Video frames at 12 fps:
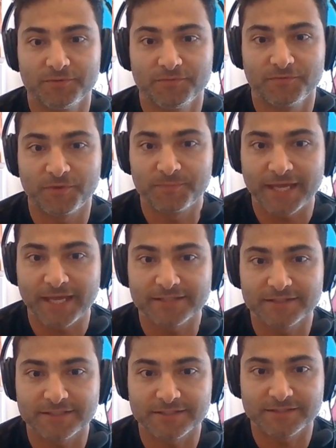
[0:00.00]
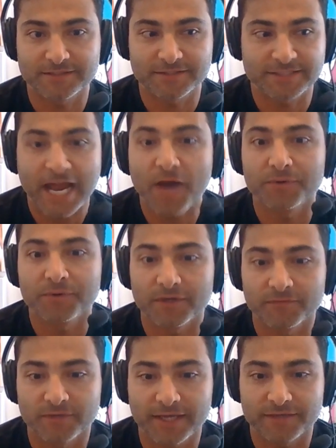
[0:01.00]
from that sound
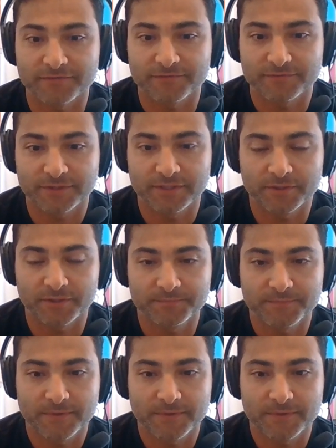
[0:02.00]
of life, you know?